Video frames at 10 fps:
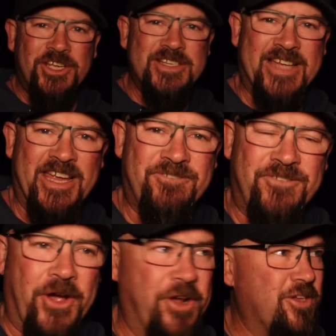can take
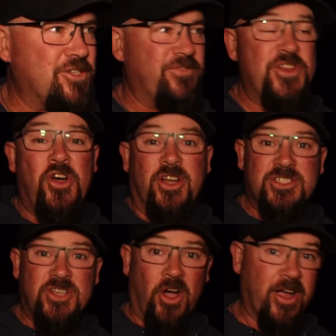photos of the night
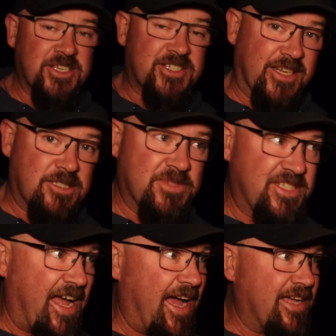sky and just get some
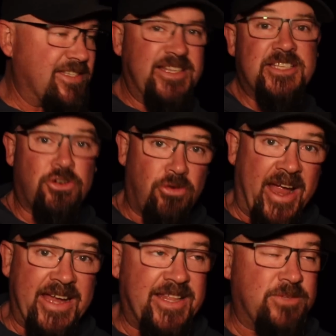stars, and that's
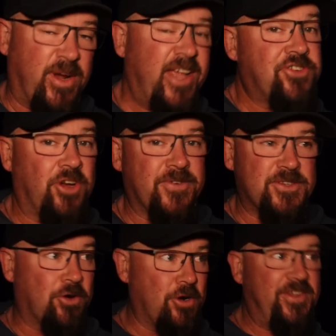great. That's what
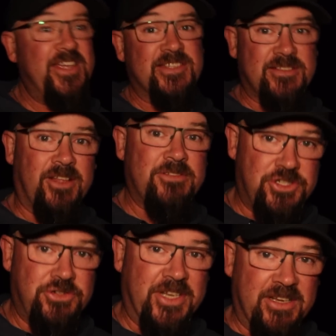astrophotography is, like
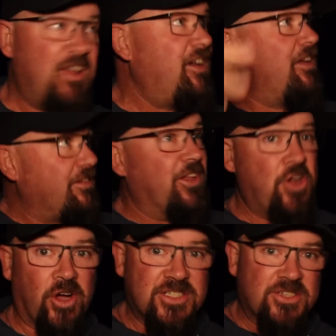shooting the
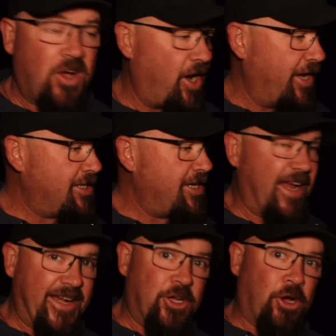night sky, any